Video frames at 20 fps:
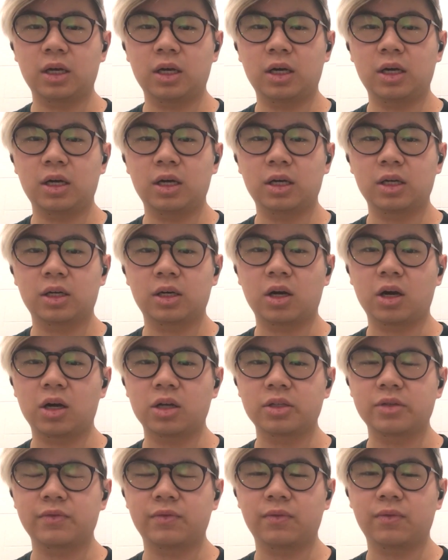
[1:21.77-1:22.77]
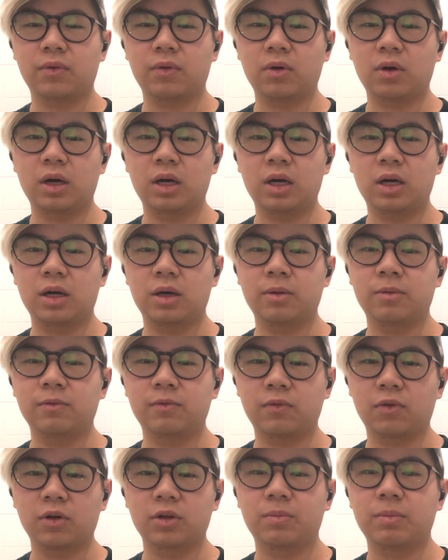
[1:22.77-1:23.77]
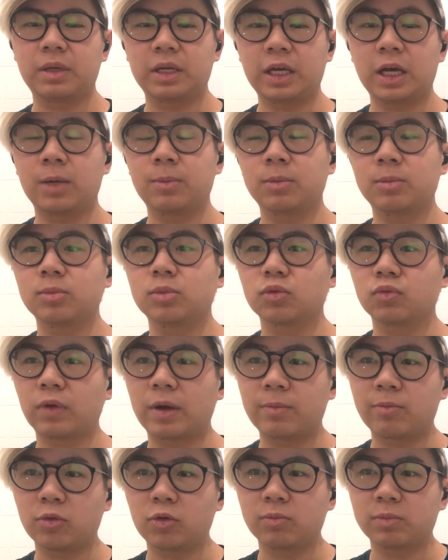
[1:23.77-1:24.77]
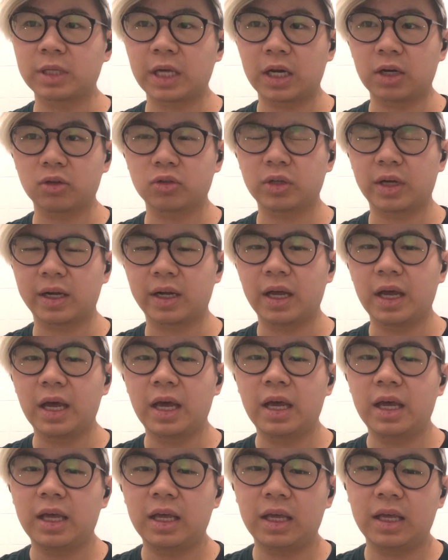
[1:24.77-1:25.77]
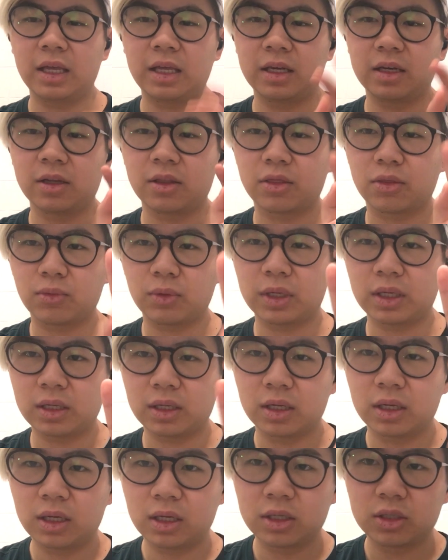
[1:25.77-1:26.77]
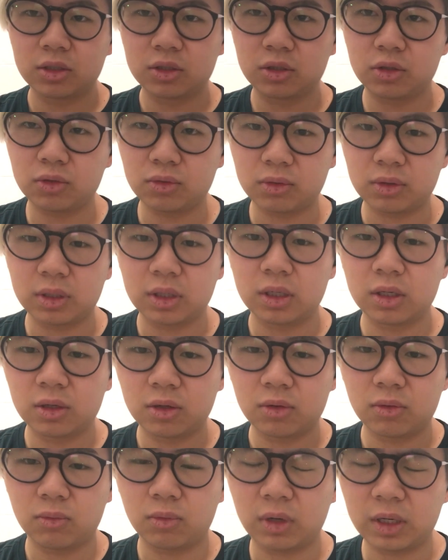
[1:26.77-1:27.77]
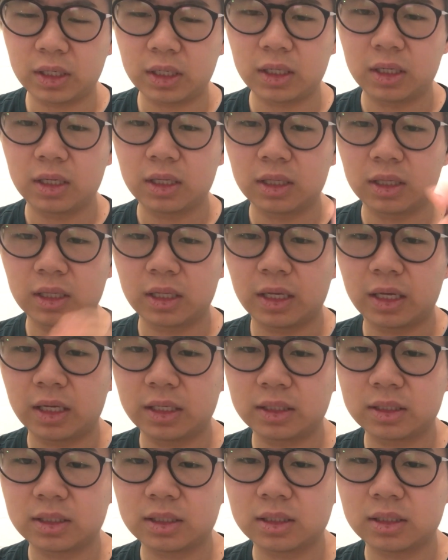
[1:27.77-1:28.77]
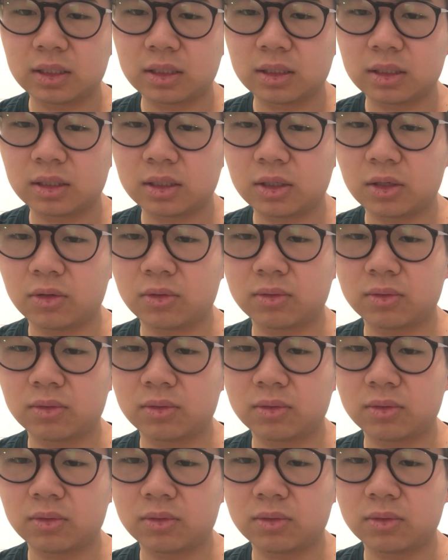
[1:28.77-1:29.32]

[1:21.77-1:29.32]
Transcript: uh, KARD's fo- uh, fourth mini album's Red Moon title track in three, two, one. Let's go.